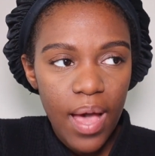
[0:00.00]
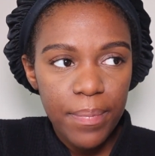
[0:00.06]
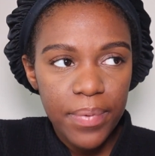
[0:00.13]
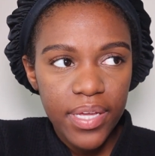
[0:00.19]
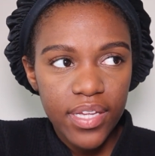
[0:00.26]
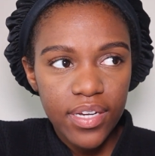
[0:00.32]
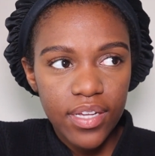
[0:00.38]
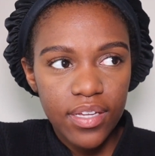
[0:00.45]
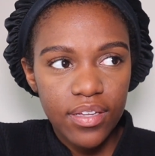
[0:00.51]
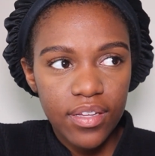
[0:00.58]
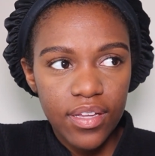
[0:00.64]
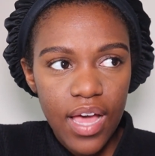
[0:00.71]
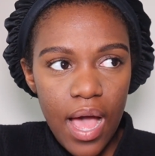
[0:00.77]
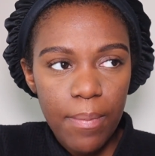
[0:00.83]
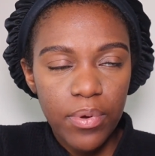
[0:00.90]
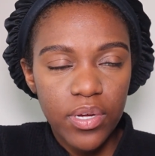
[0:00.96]

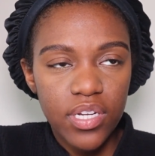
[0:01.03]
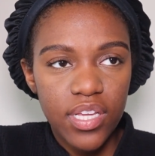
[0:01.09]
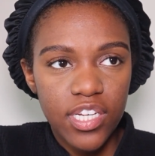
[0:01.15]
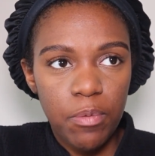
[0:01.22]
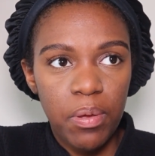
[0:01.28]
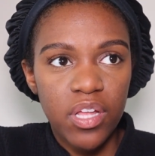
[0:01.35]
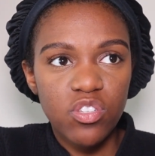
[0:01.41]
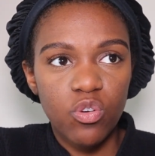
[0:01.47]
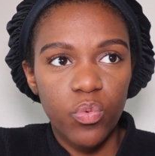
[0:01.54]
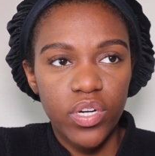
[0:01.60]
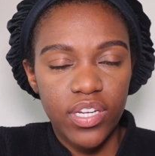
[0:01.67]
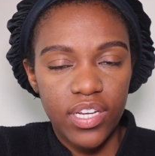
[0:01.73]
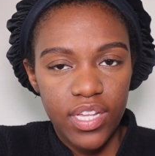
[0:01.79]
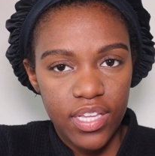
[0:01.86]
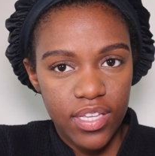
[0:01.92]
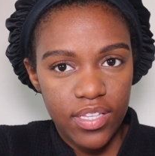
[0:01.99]
it depends on what
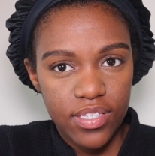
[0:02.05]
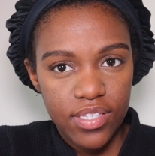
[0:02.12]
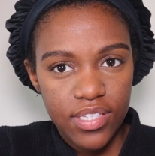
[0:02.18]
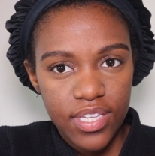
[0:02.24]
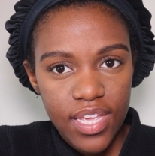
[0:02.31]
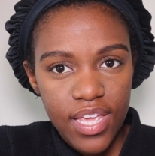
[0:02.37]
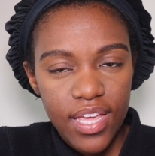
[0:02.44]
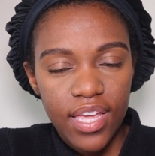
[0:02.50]
it is.